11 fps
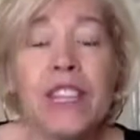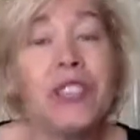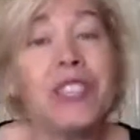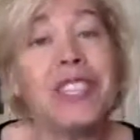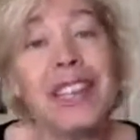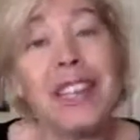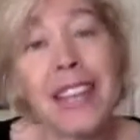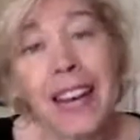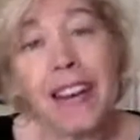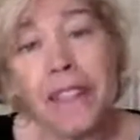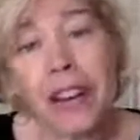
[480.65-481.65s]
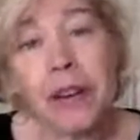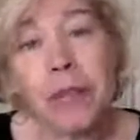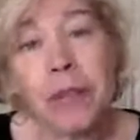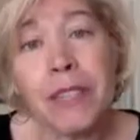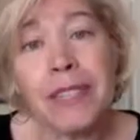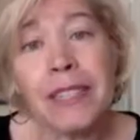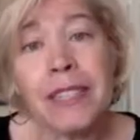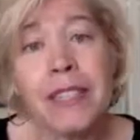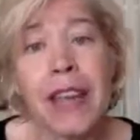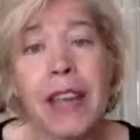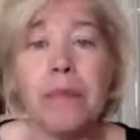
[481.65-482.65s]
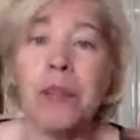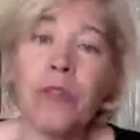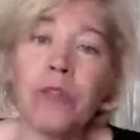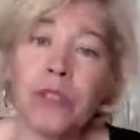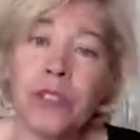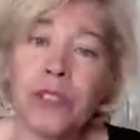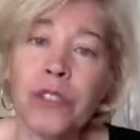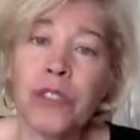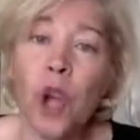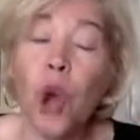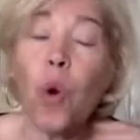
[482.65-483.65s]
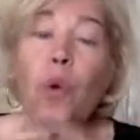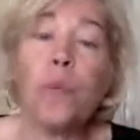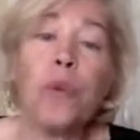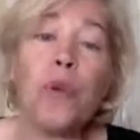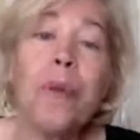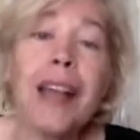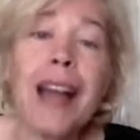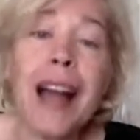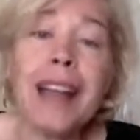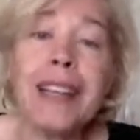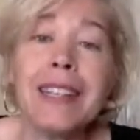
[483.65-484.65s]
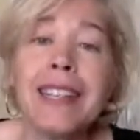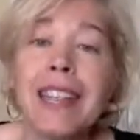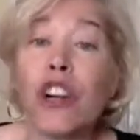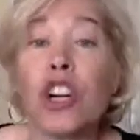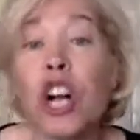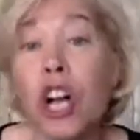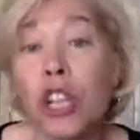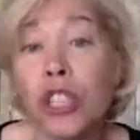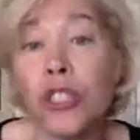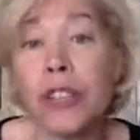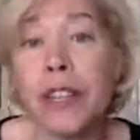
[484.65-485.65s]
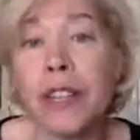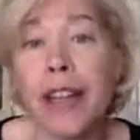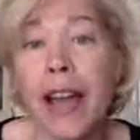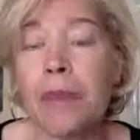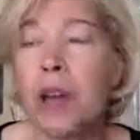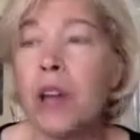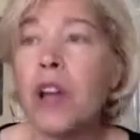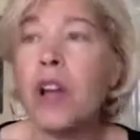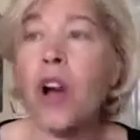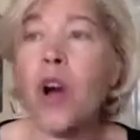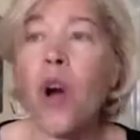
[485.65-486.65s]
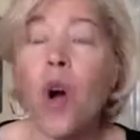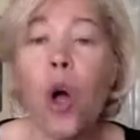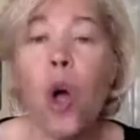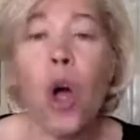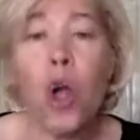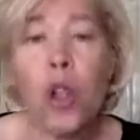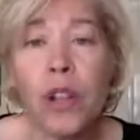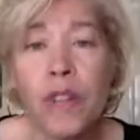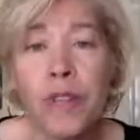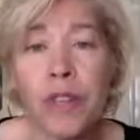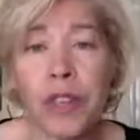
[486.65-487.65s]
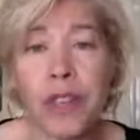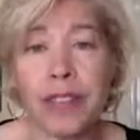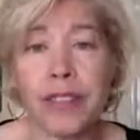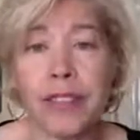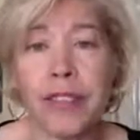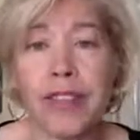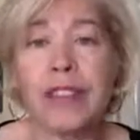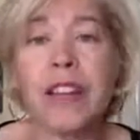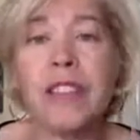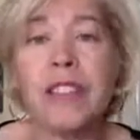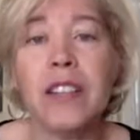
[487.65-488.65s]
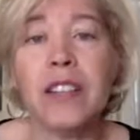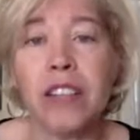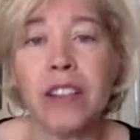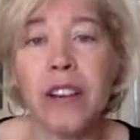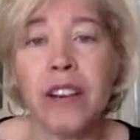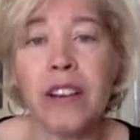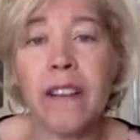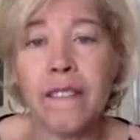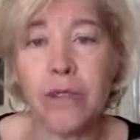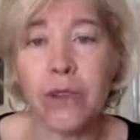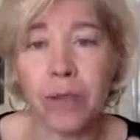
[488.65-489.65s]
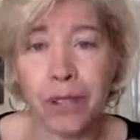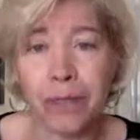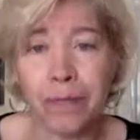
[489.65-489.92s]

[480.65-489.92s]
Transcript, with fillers: are synthetic vitamins and minerals or probiotics that are cultured in a lab. All of this is adulterated food.